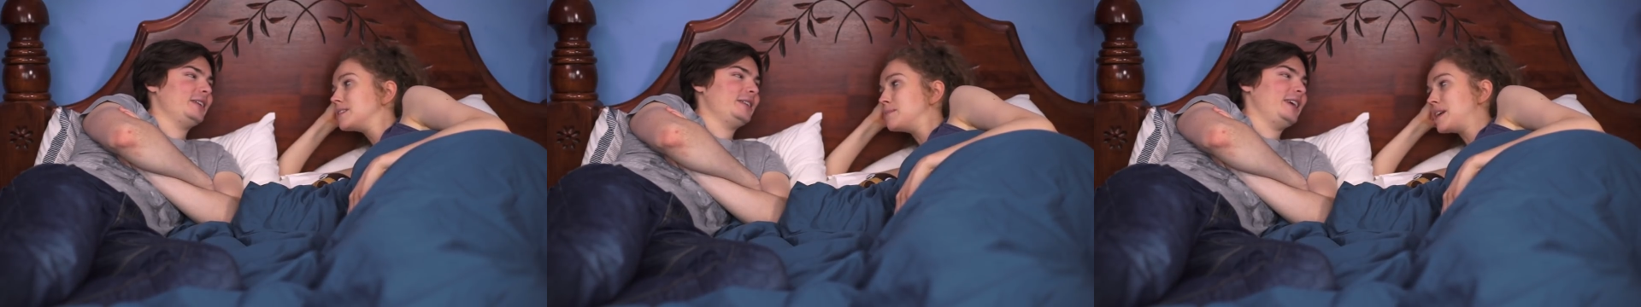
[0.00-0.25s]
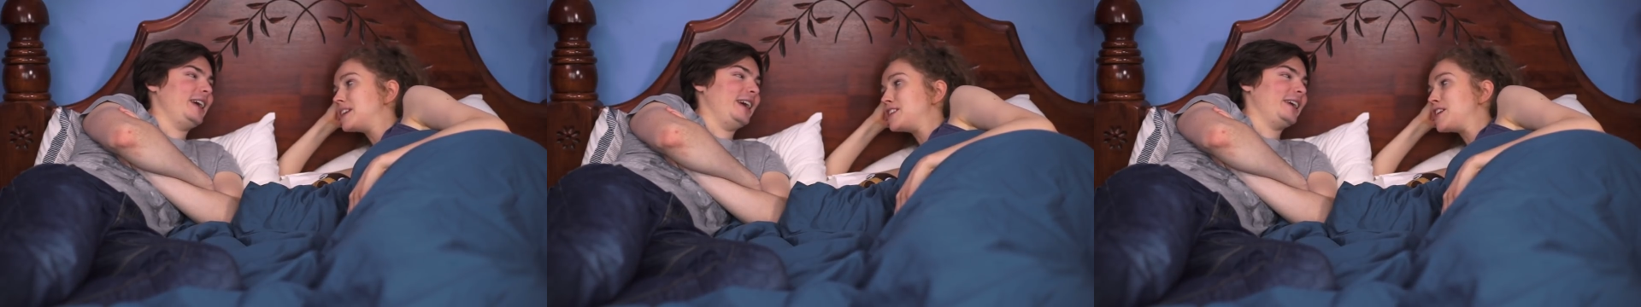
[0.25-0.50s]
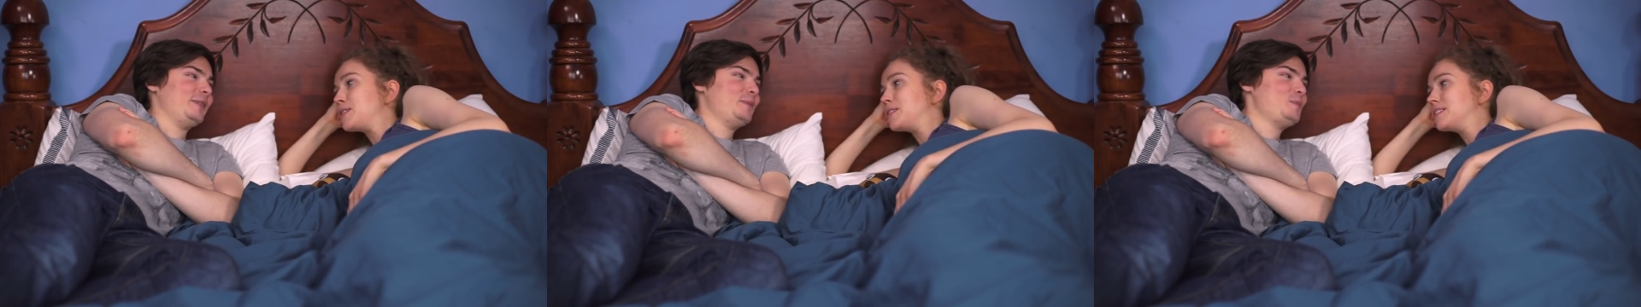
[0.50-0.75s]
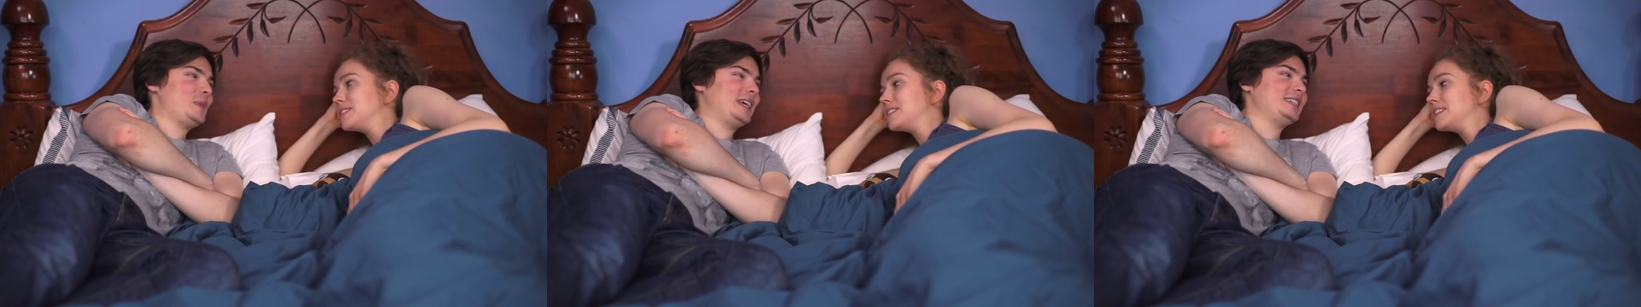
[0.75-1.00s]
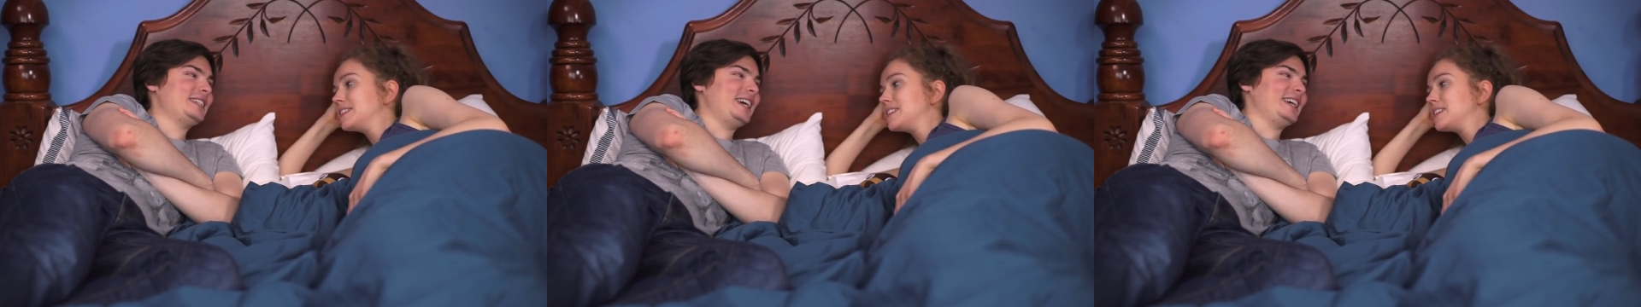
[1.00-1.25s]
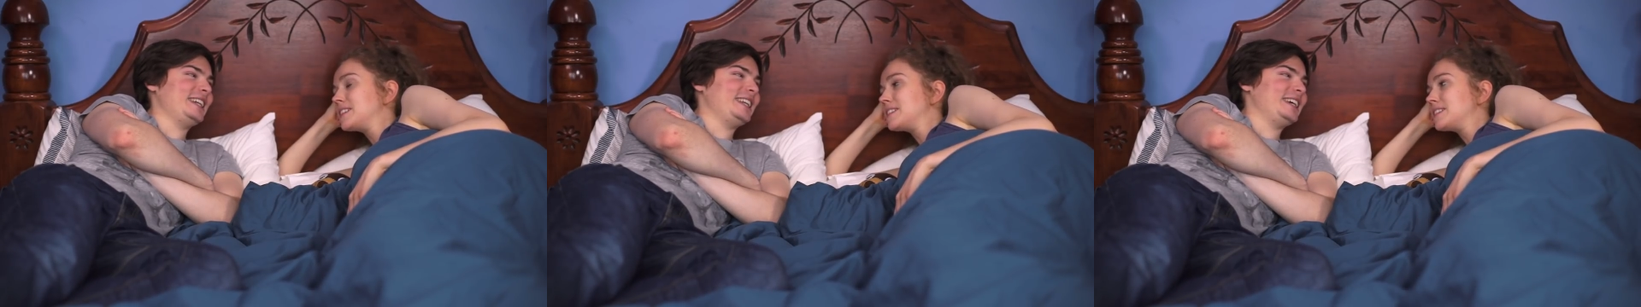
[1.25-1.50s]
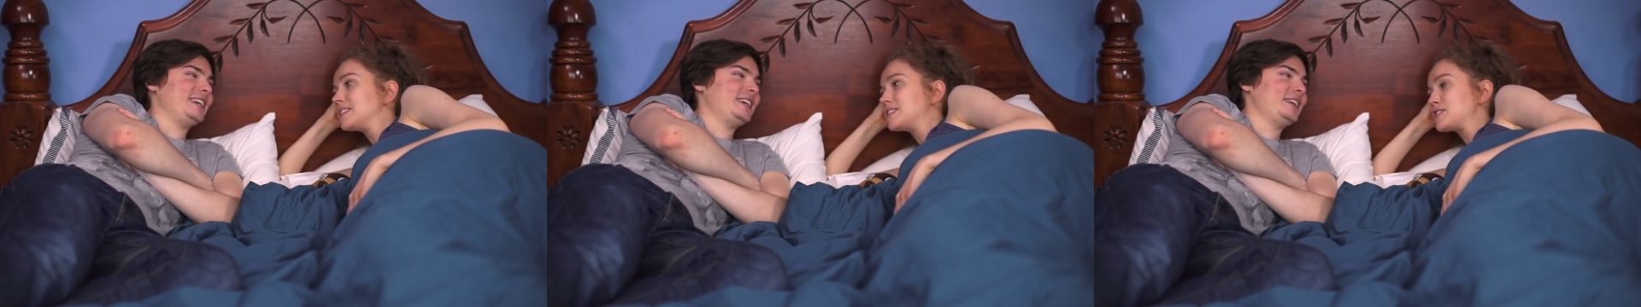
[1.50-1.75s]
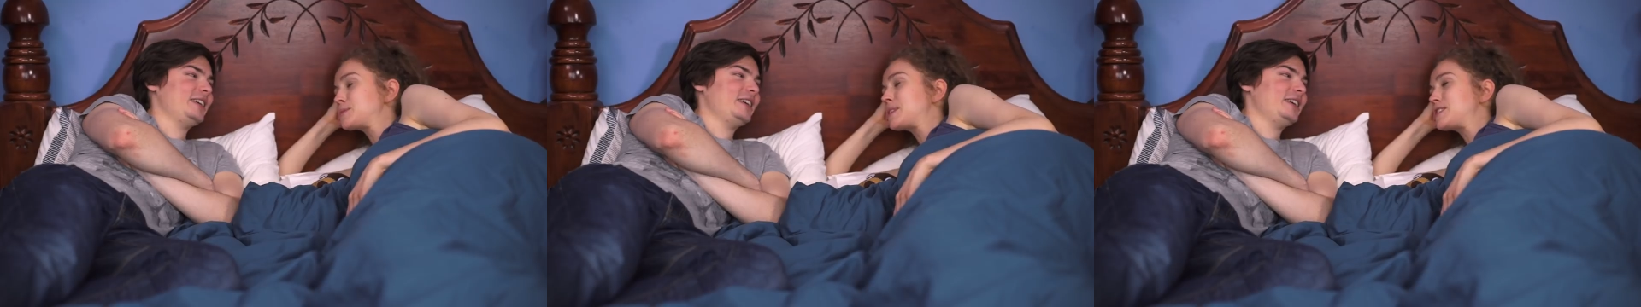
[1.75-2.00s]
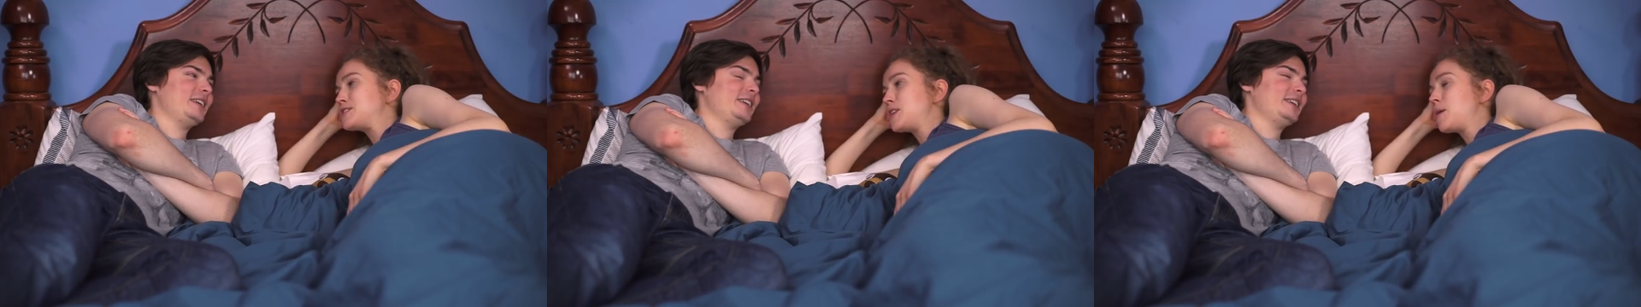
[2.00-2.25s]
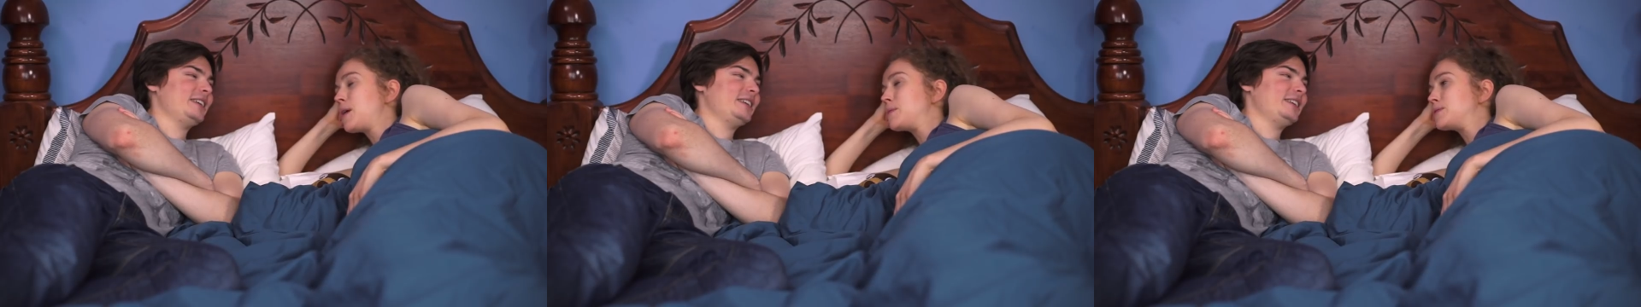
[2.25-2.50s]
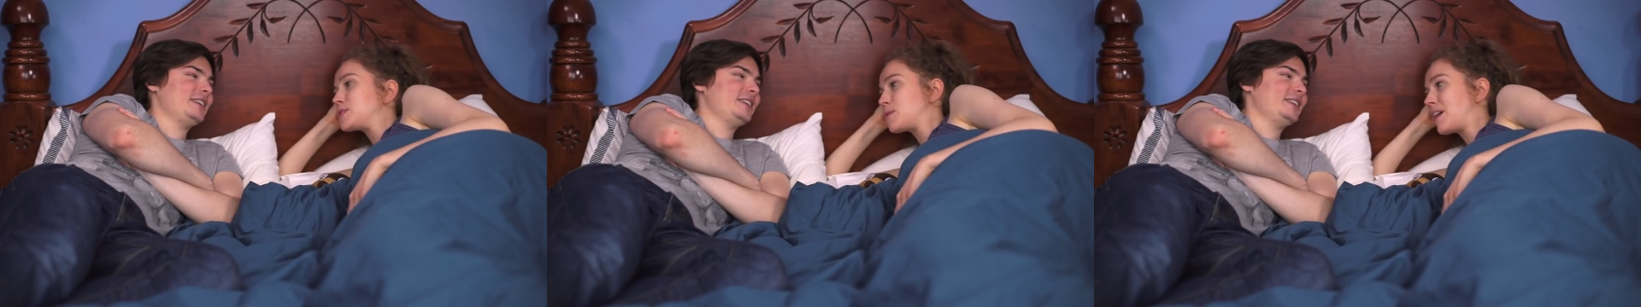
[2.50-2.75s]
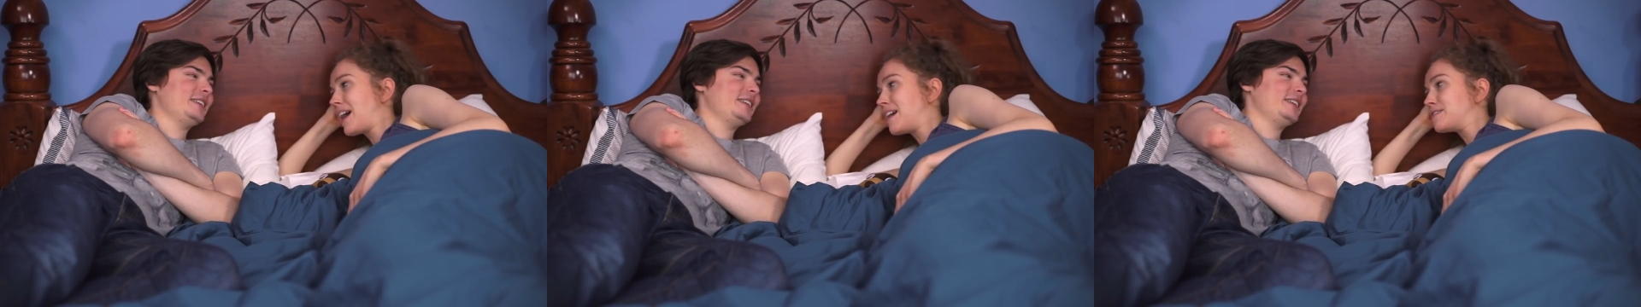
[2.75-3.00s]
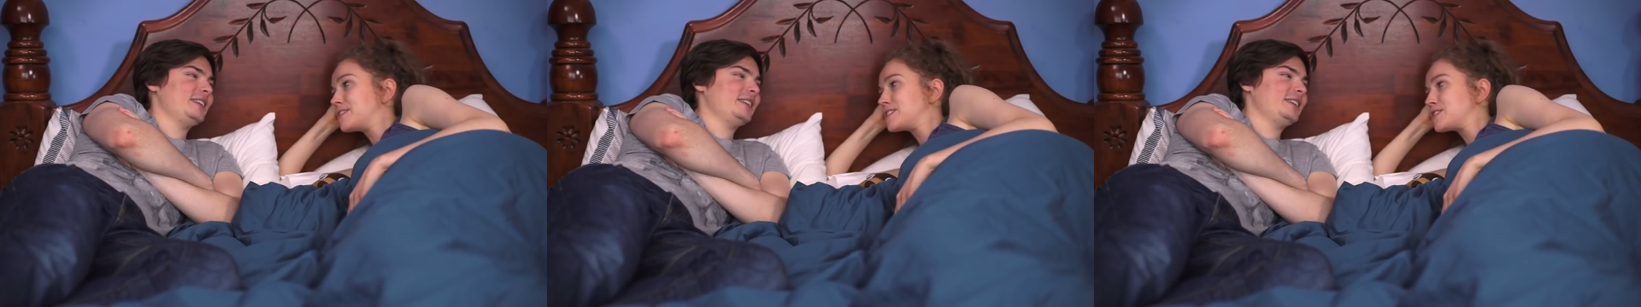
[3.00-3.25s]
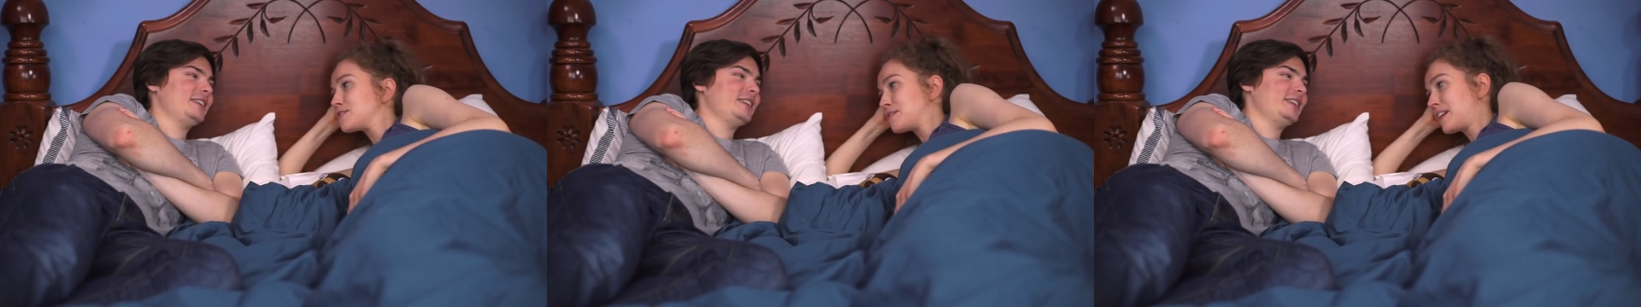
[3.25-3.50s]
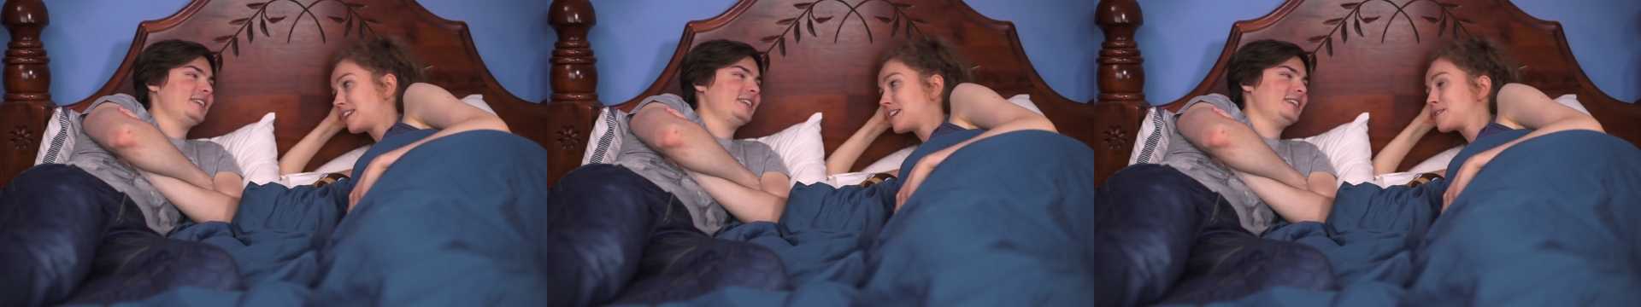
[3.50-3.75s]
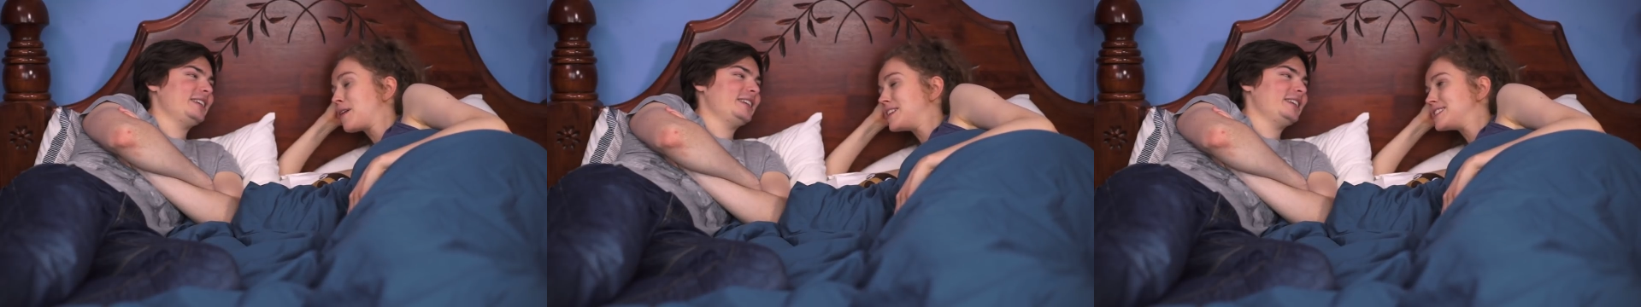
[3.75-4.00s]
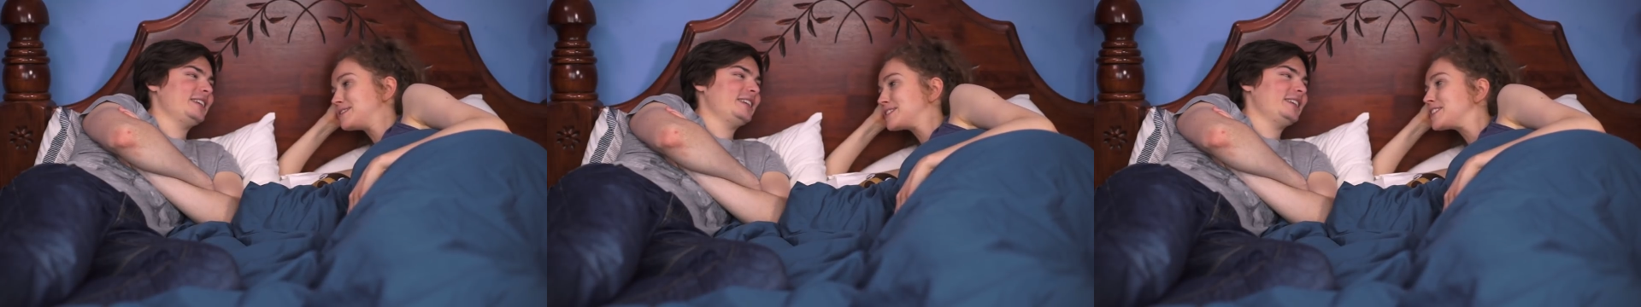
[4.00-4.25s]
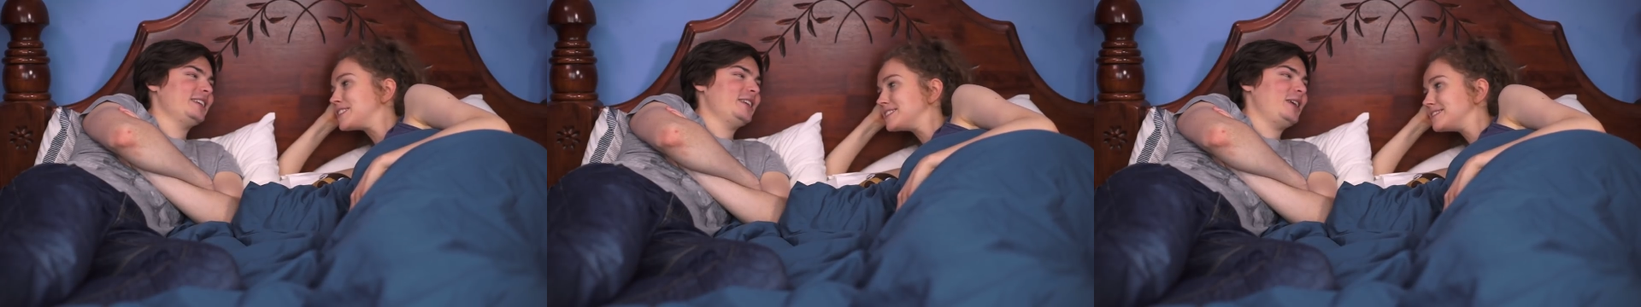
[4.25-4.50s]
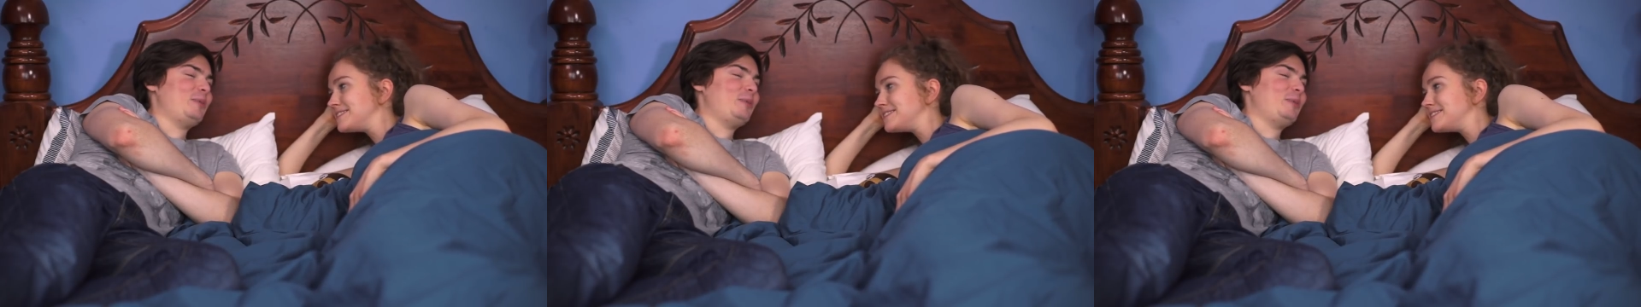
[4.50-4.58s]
Speaker 1: me yeah, and you. Exactly. Just because you know I'm also quite alpha, so you're finding it quite difficult.